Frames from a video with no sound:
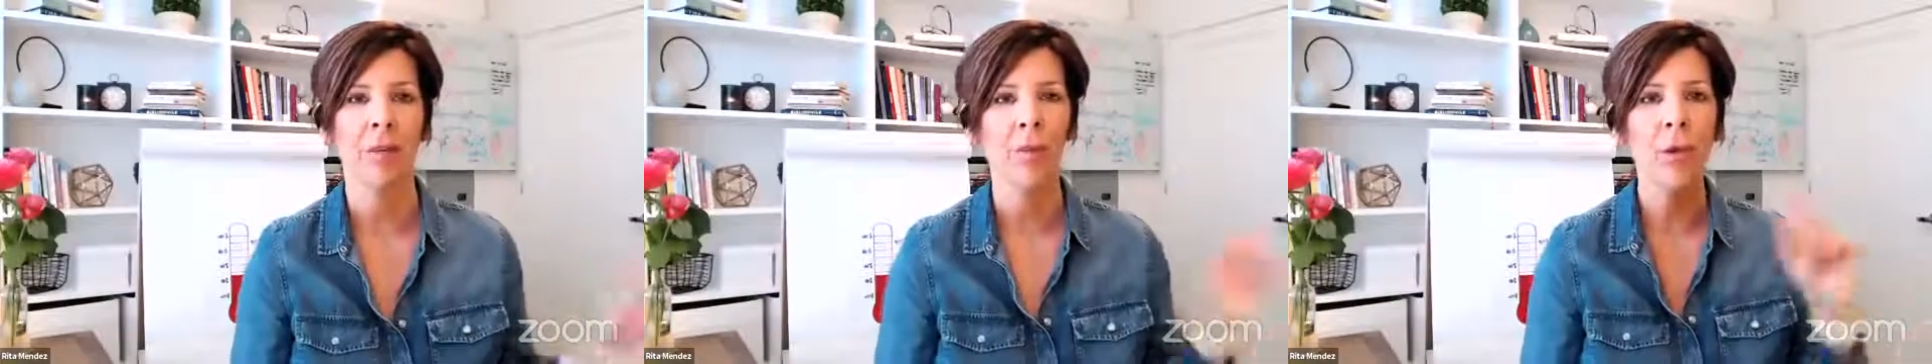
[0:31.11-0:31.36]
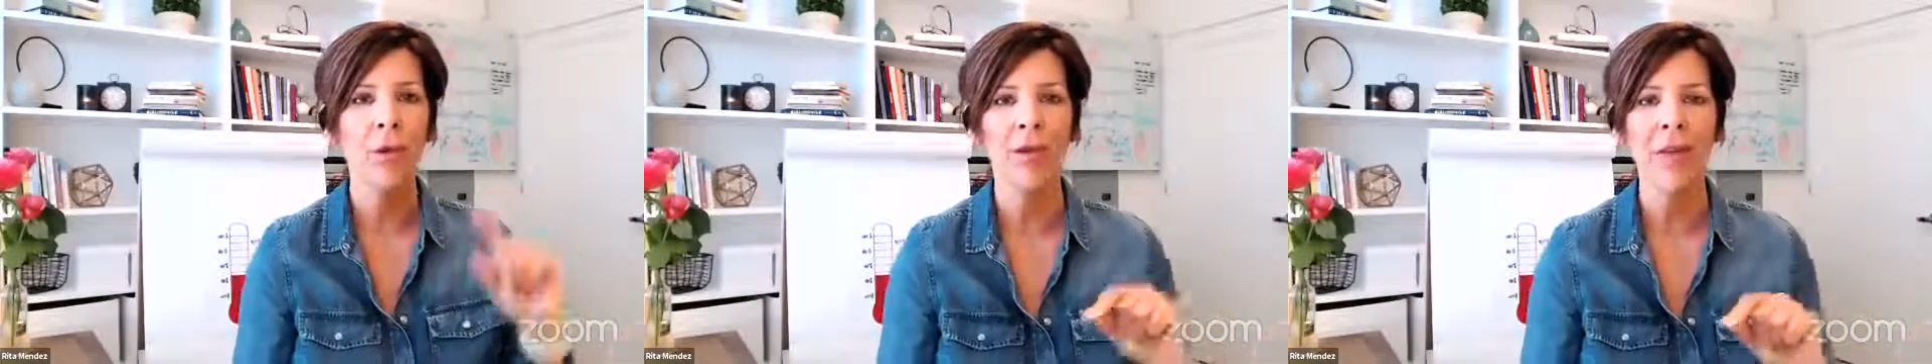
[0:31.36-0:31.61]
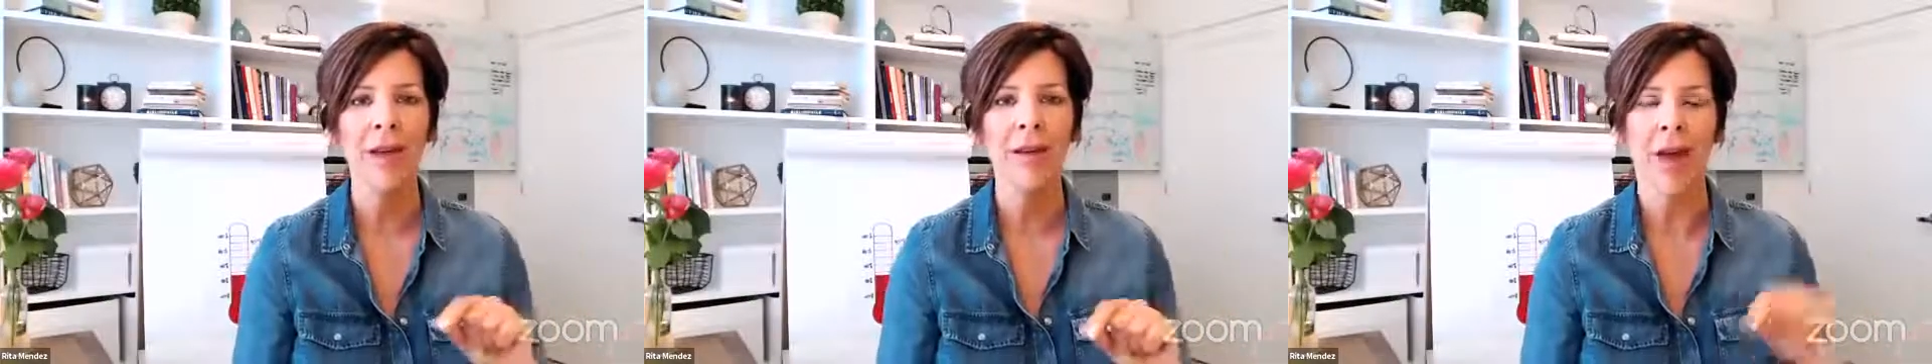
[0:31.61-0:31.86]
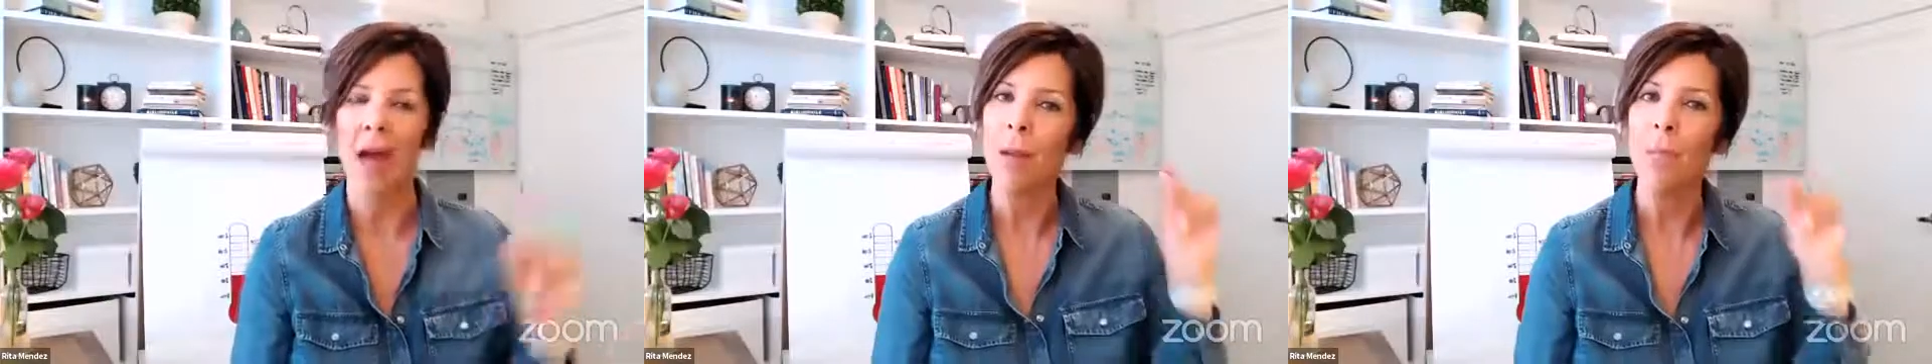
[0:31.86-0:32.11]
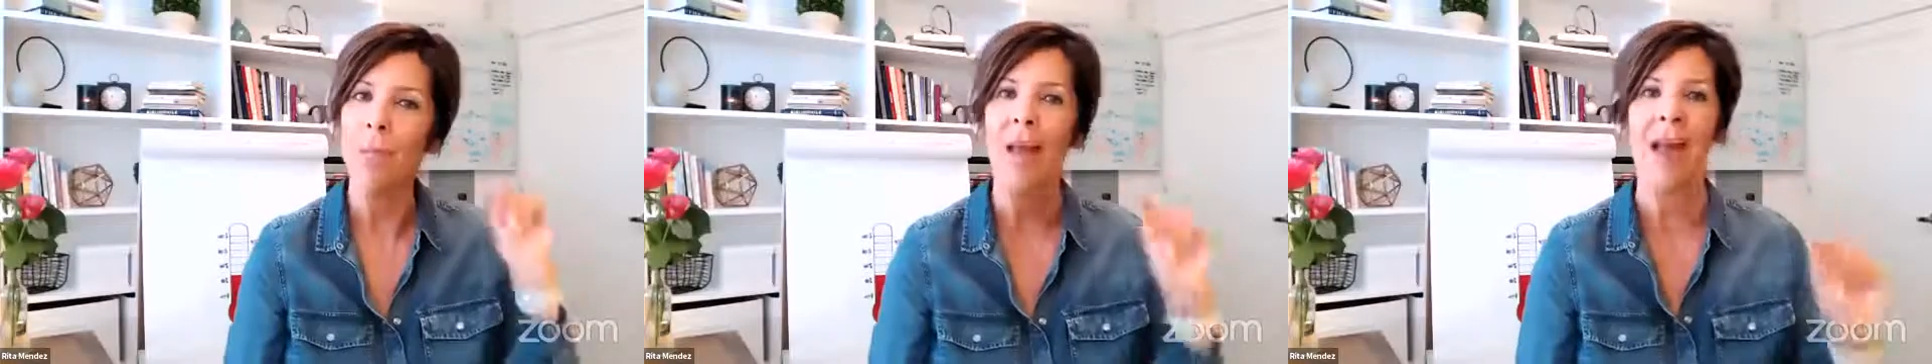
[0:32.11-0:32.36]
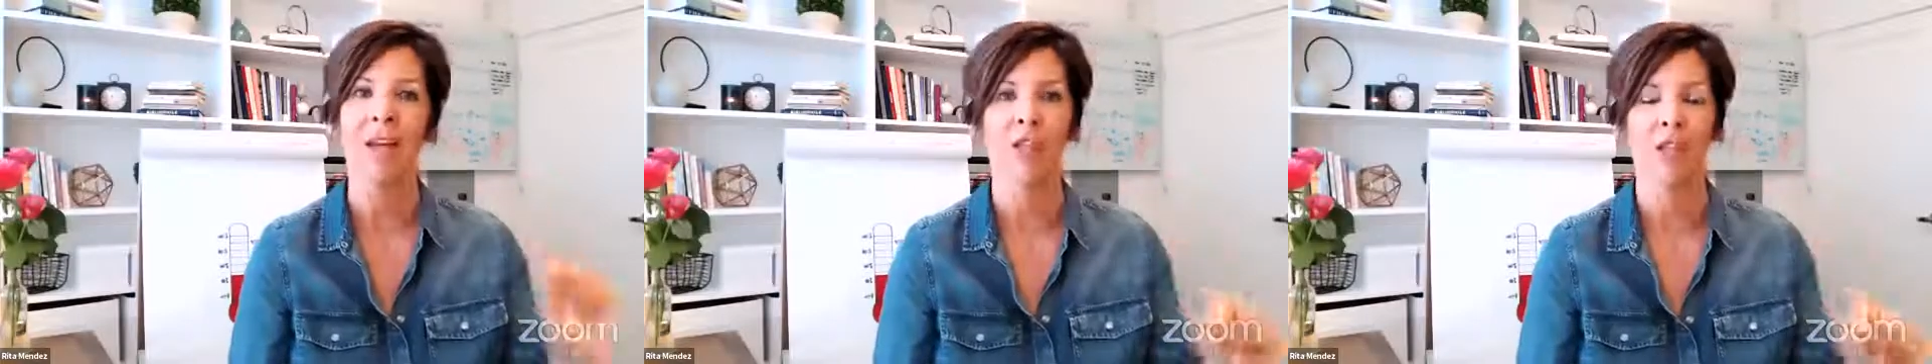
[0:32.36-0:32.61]
but more than that, I'm
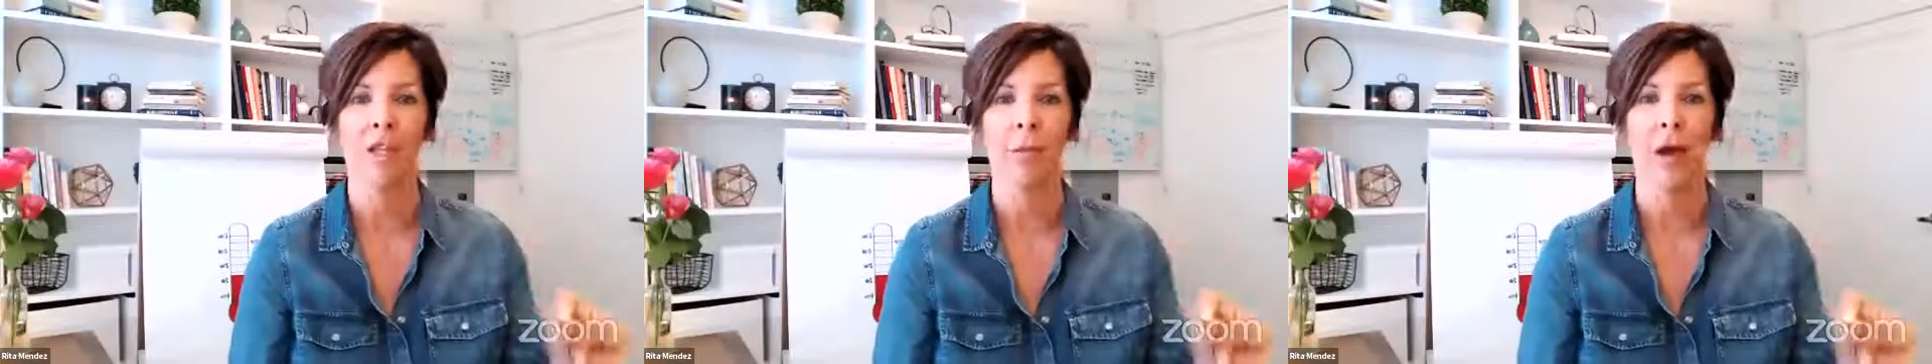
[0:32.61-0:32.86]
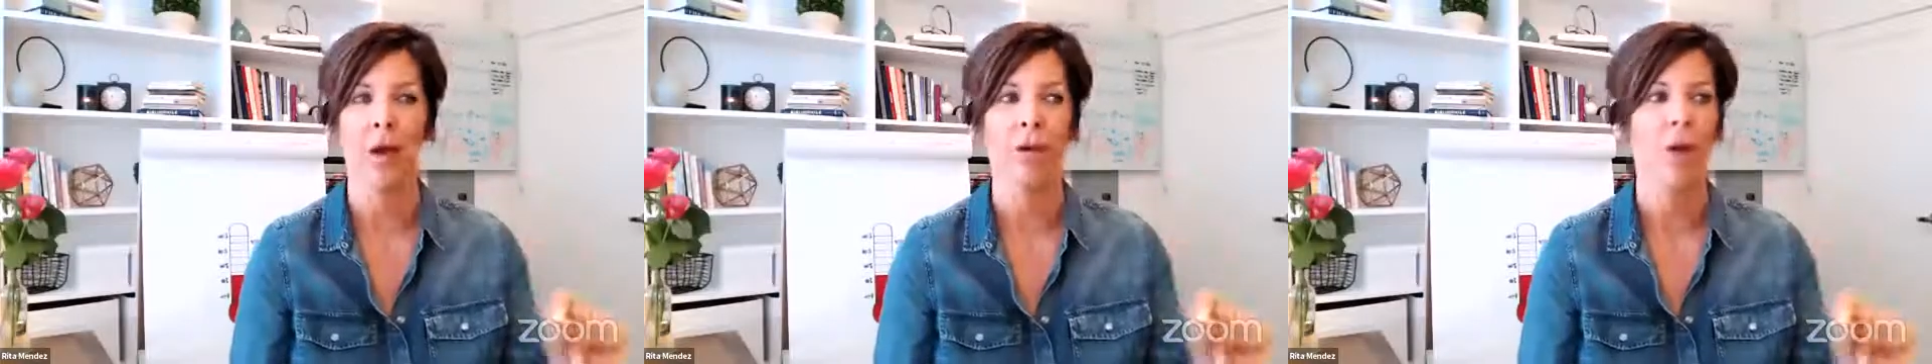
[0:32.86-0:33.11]
passionate about